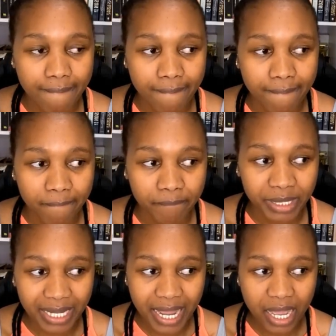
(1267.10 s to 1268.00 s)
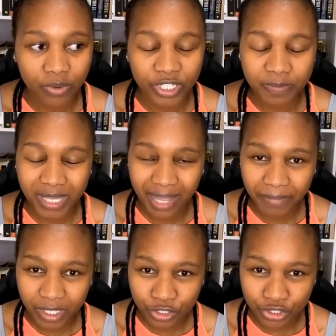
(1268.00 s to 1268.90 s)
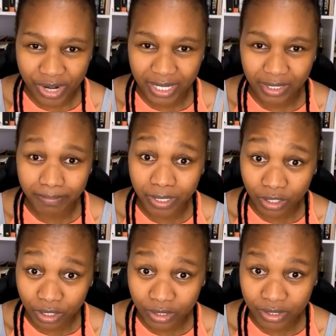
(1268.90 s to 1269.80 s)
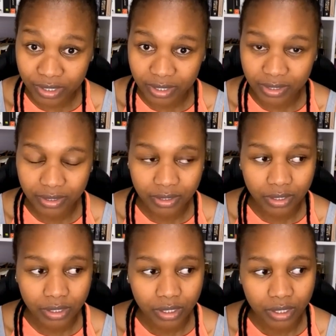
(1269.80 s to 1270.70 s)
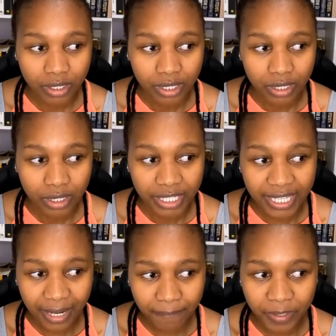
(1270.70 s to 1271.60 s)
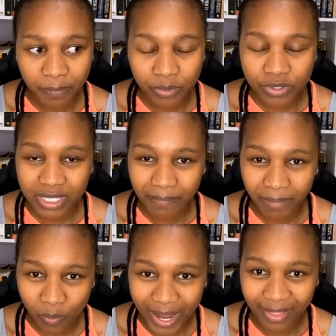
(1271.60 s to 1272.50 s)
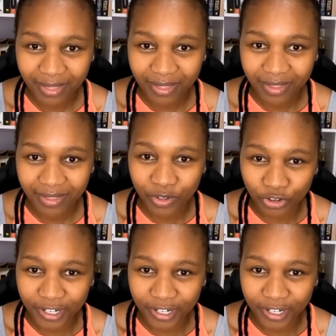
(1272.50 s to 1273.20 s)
But now it's becoming a trend because young people suffer well the good life.